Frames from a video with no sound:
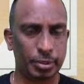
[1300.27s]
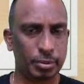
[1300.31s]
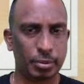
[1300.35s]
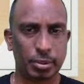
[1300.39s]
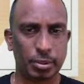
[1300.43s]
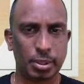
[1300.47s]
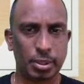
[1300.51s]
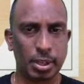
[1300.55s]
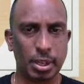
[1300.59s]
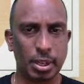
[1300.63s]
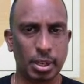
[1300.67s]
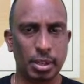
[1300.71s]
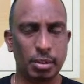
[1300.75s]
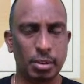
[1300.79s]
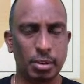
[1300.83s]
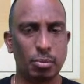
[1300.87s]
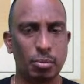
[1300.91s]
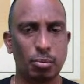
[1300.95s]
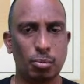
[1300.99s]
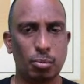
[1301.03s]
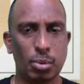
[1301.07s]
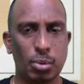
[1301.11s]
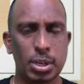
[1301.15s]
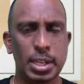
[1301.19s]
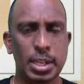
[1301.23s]
Okay.
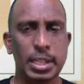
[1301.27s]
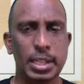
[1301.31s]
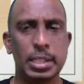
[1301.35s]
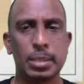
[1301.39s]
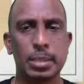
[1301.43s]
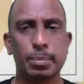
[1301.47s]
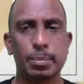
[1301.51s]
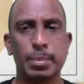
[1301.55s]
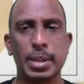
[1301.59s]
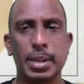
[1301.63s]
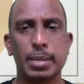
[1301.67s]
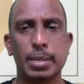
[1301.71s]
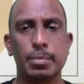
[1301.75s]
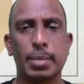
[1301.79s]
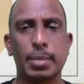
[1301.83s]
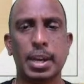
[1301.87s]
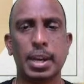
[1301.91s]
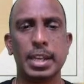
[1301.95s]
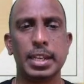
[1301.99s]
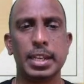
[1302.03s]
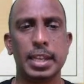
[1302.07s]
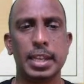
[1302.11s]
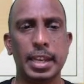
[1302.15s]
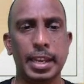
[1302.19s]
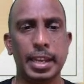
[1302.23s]
What is meant
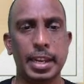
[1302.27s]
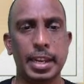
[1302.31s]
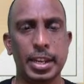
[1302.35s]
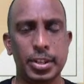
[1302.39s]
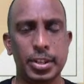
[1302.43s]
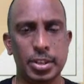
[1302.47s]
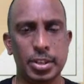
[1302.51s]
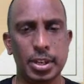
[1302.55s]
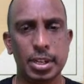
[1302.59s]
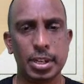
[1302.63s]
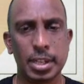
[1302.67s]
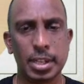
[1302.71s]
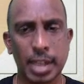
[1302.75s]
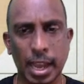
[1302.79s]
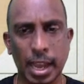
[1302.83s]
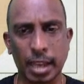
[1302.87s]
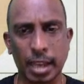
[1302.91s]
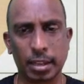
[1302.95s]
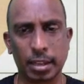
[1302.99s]
by aeration tank?